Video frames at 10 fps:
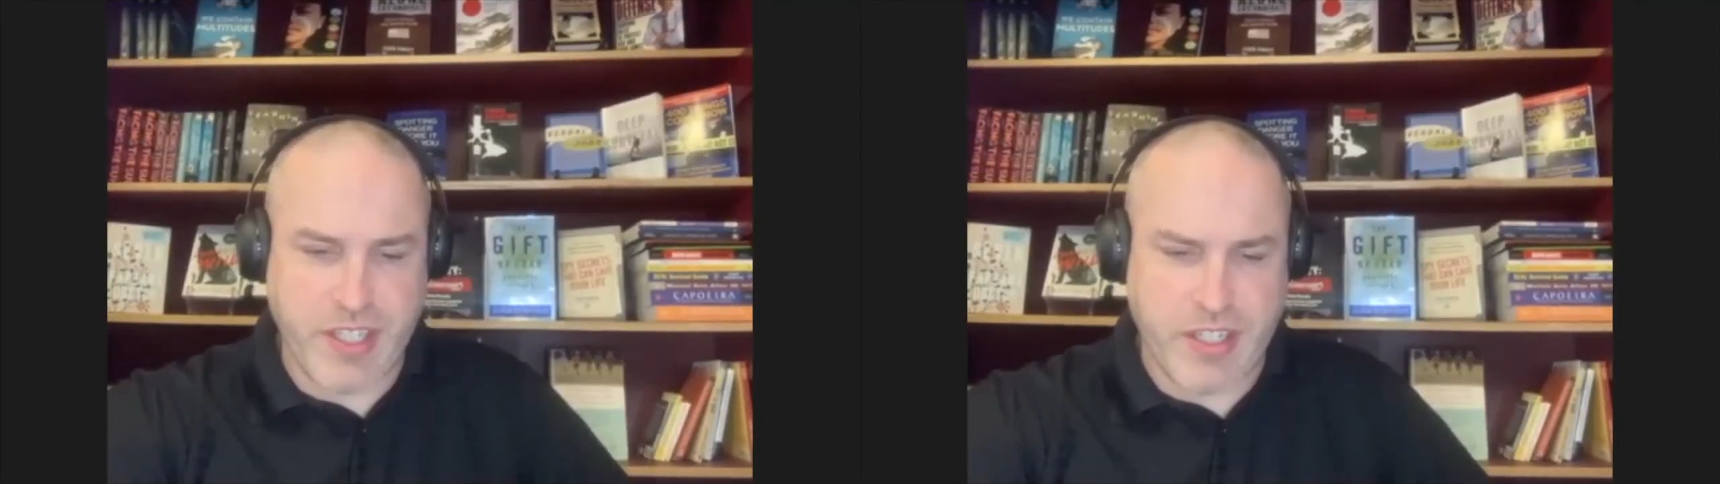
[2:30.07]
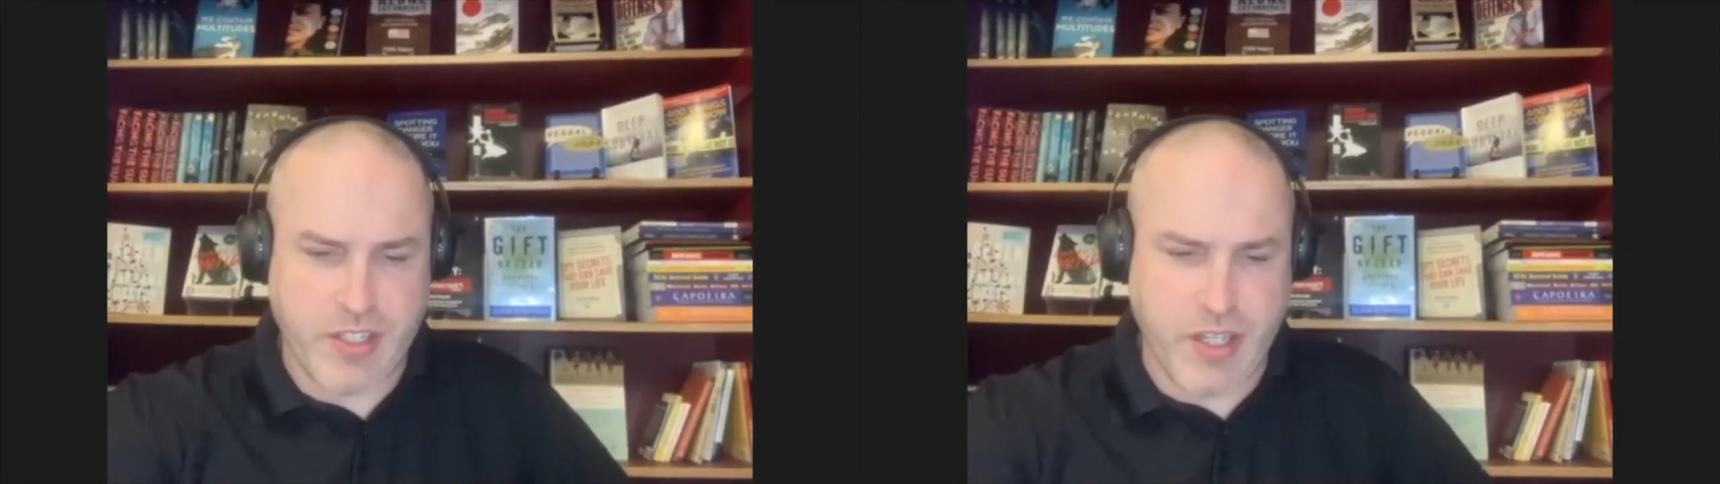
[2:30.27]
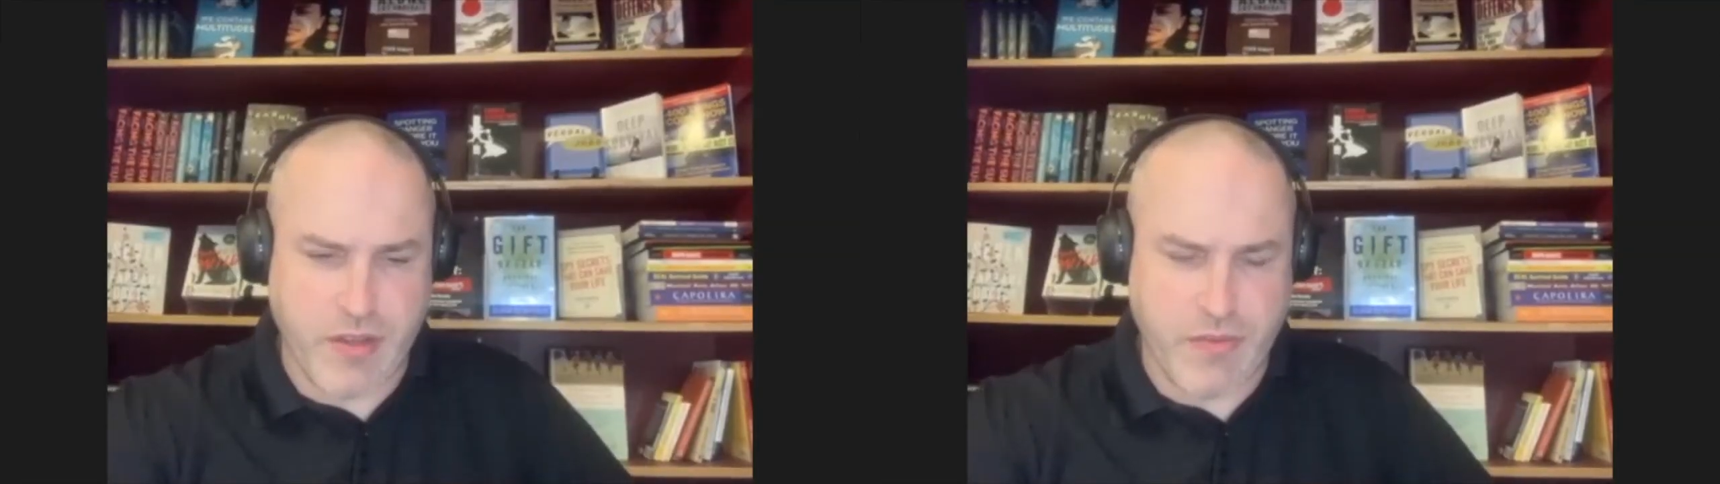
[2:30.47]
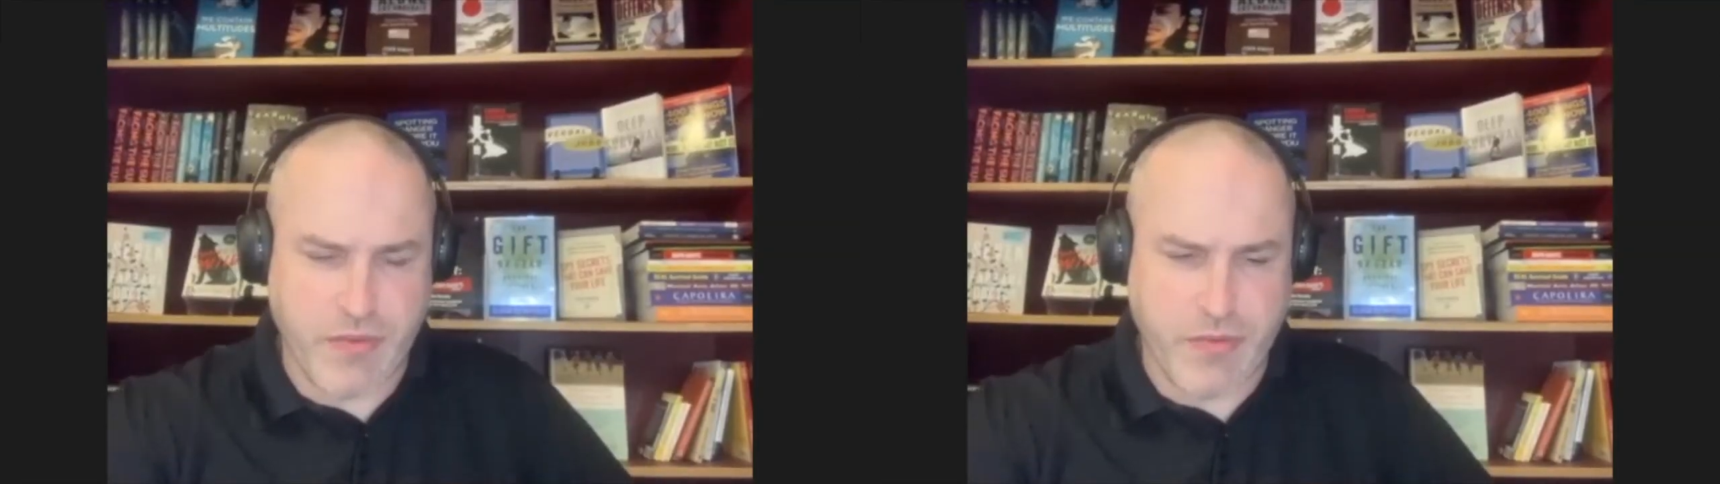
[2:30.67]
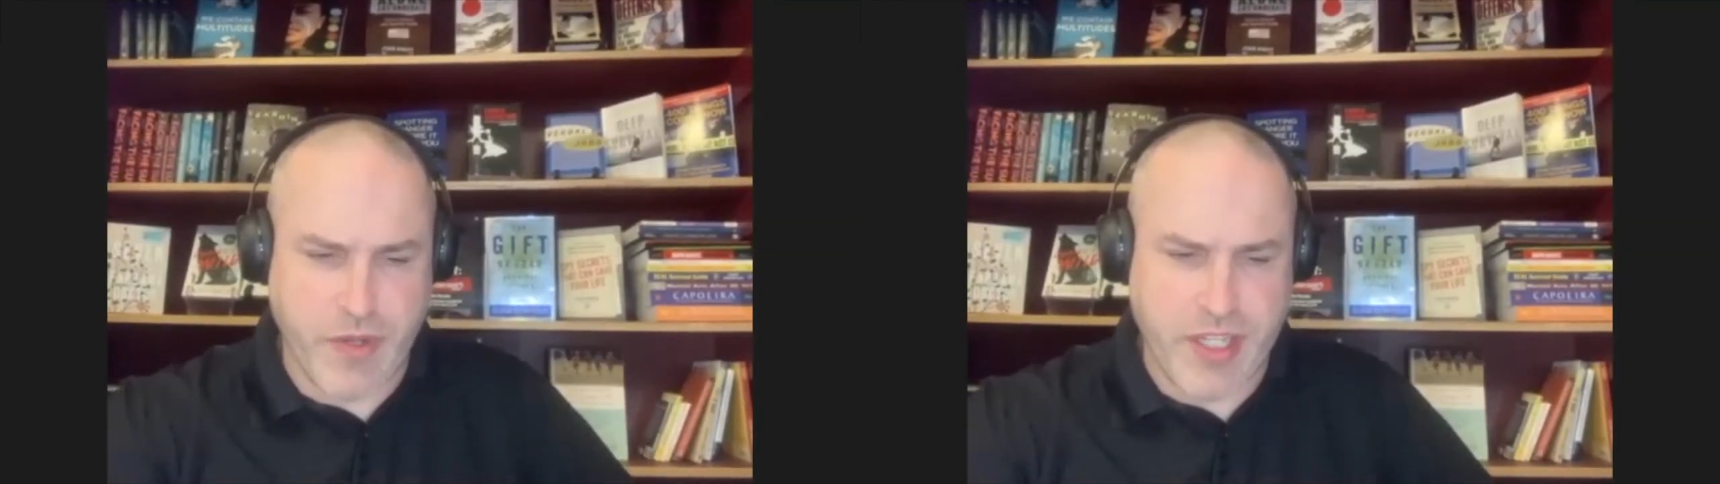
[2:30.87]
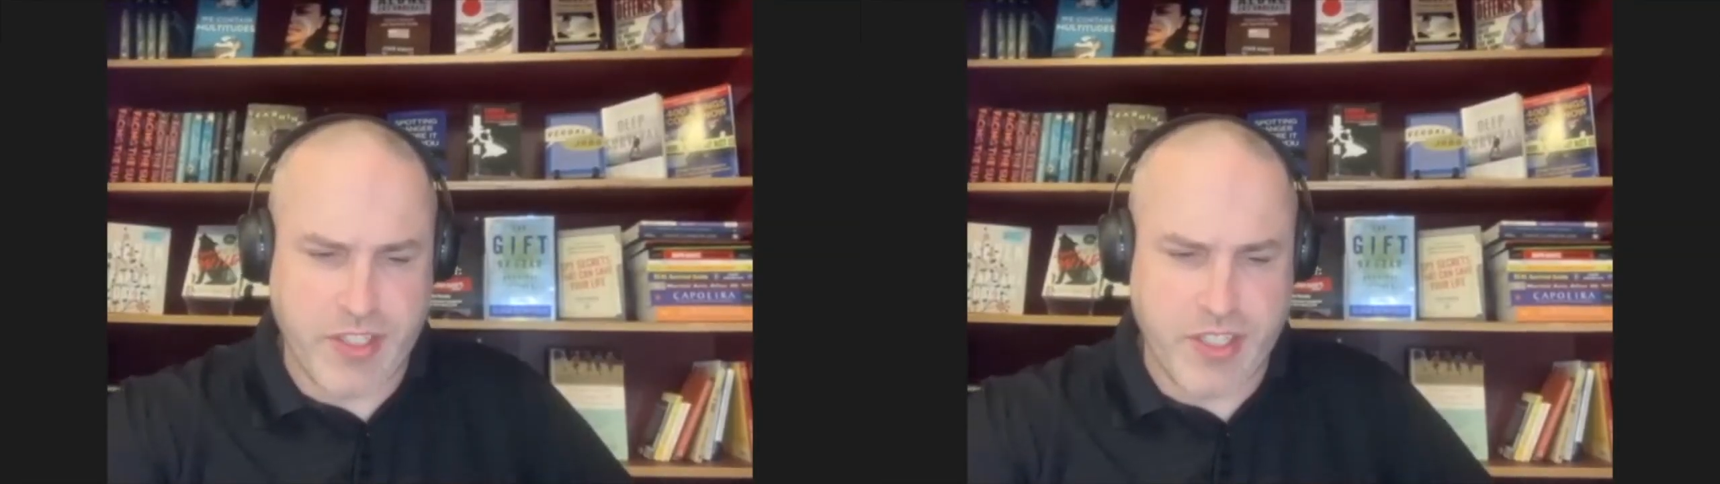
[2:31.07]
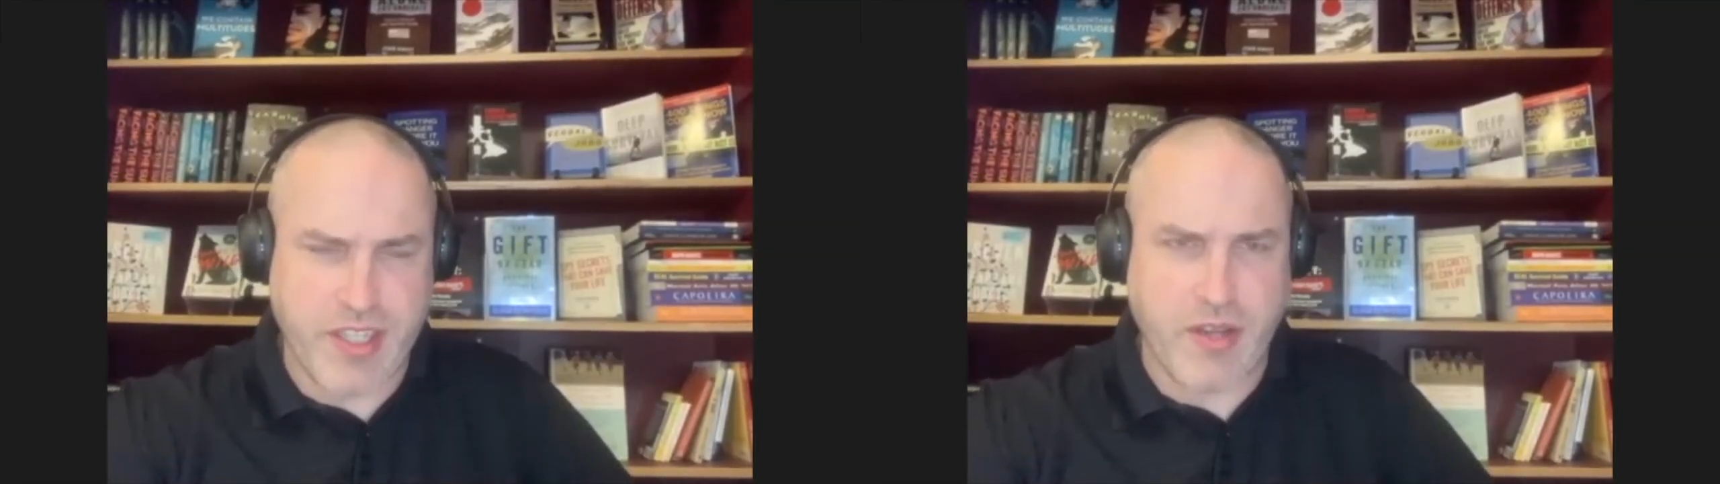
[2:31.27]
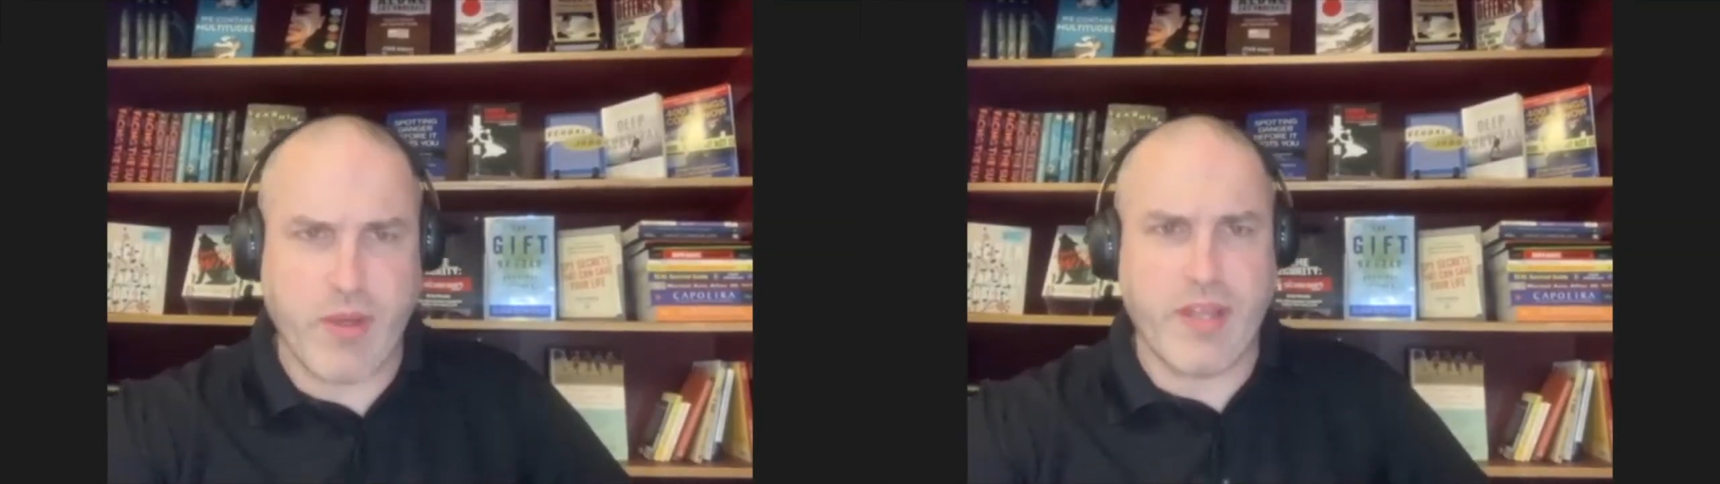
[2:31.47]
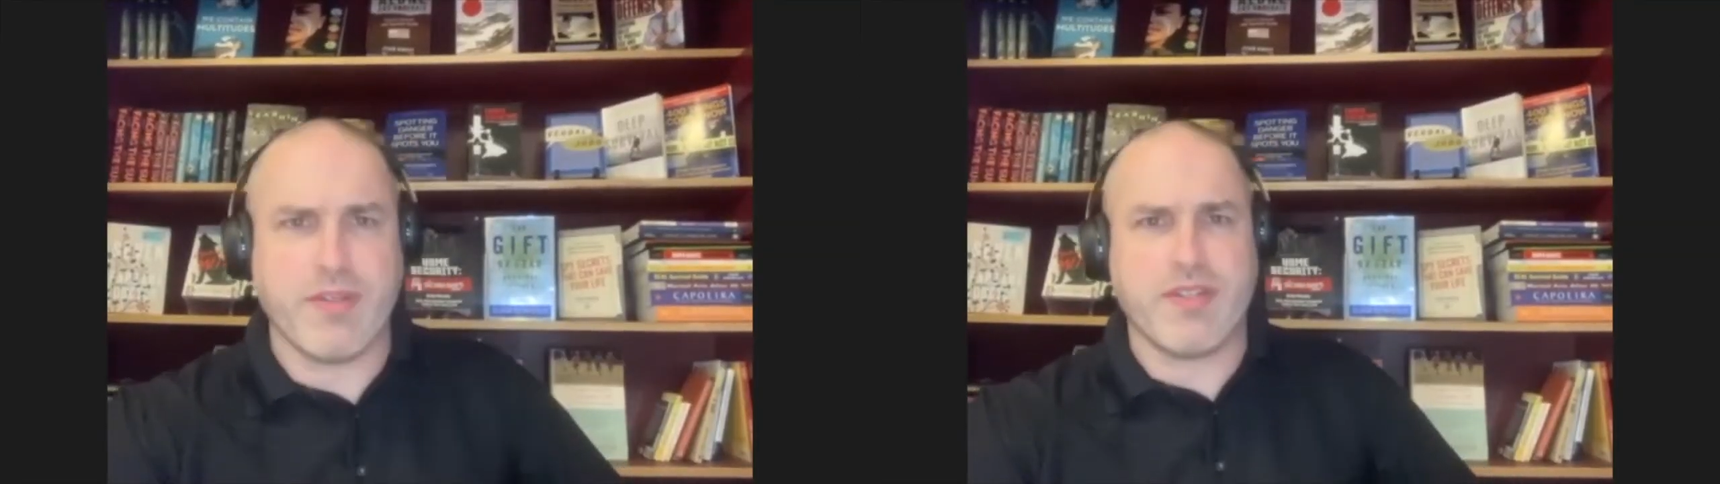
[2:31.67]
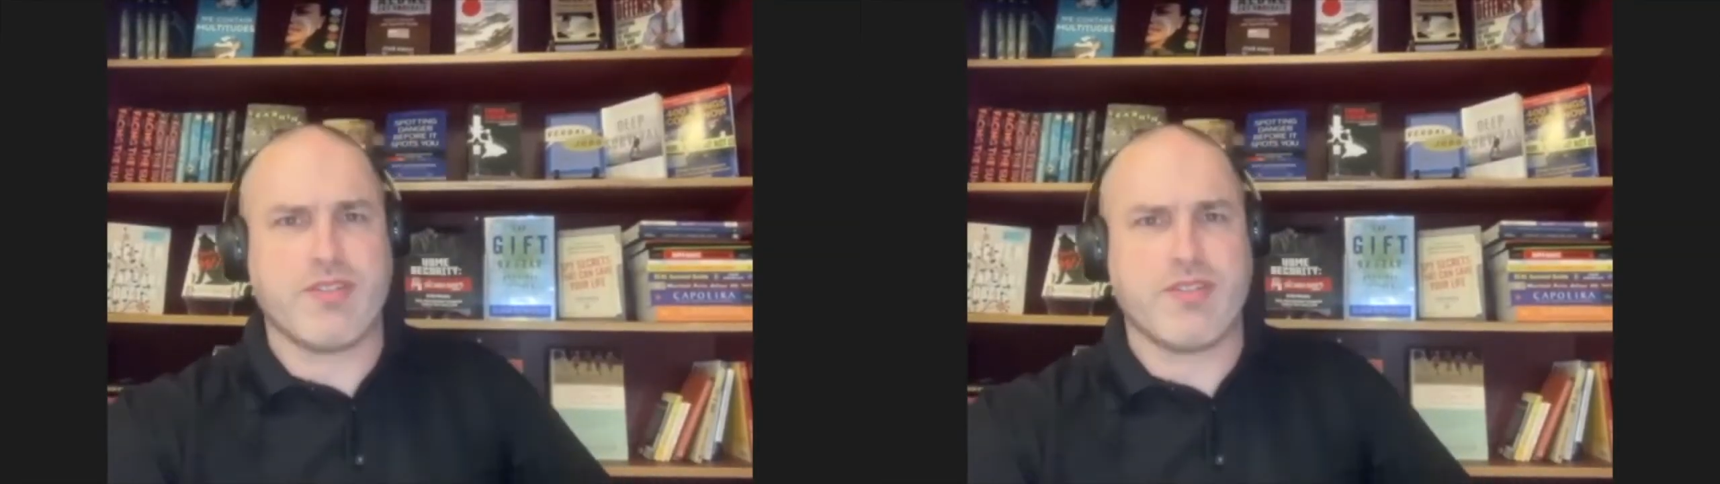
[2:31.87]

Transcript: it phrased just that way, but